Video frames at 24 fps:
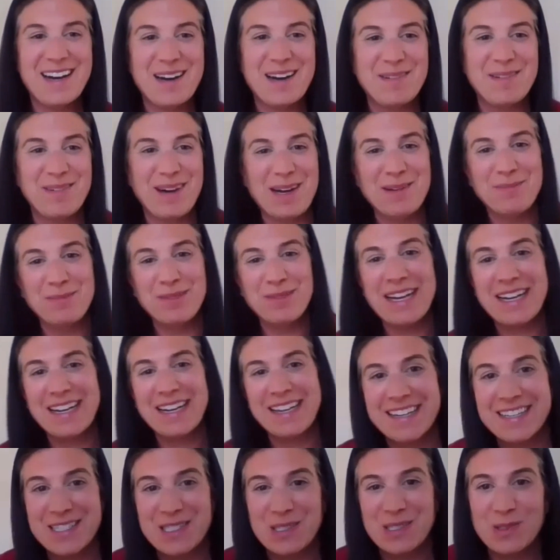I'm
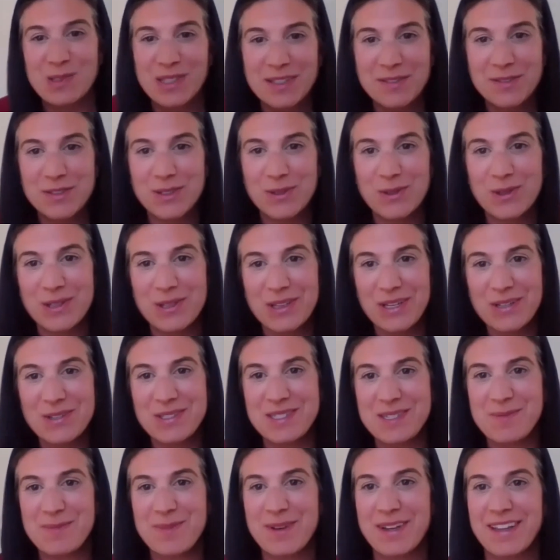lucky because you live so
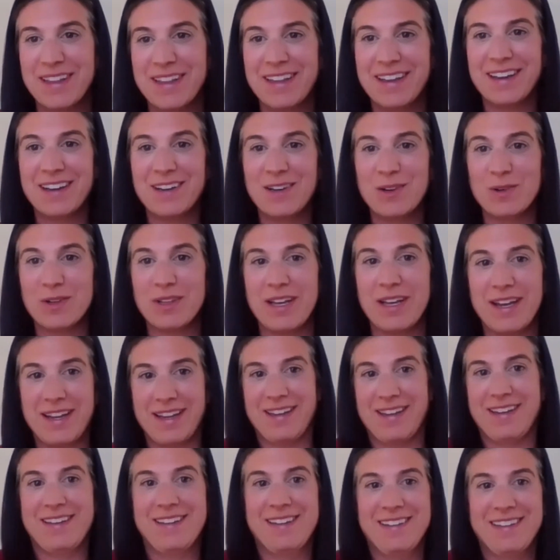close to me that you were
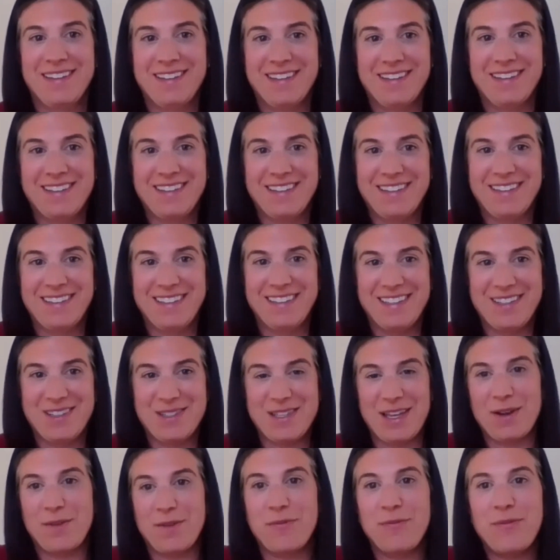like,
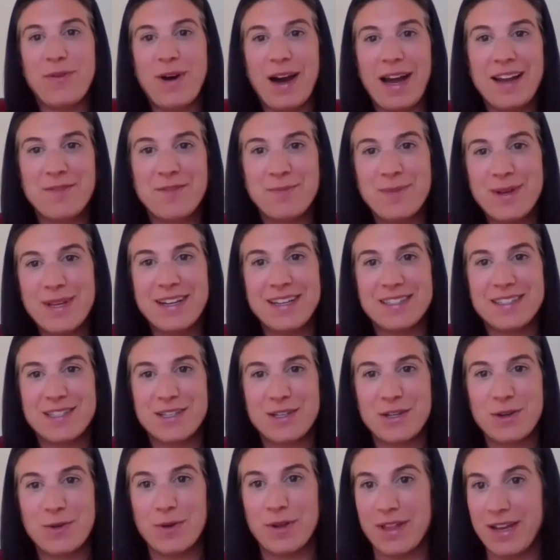it was like 5 minutes
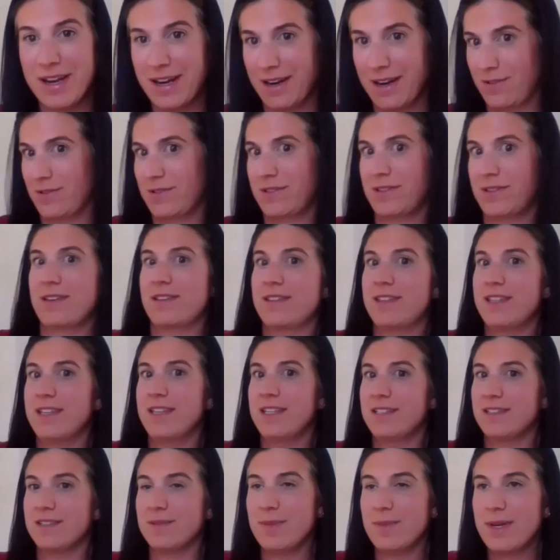and you were there. I was like,
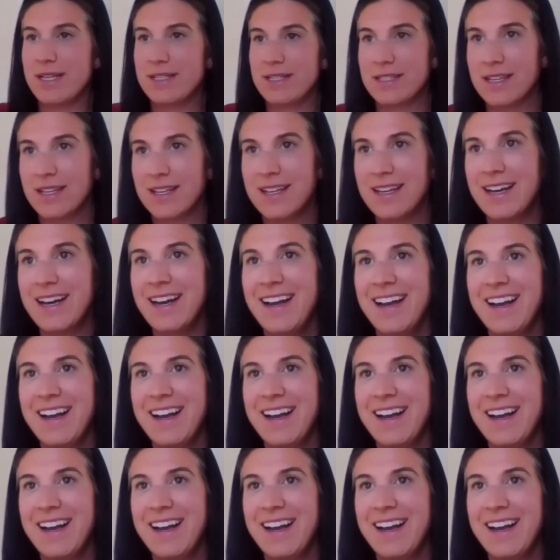this is amazing.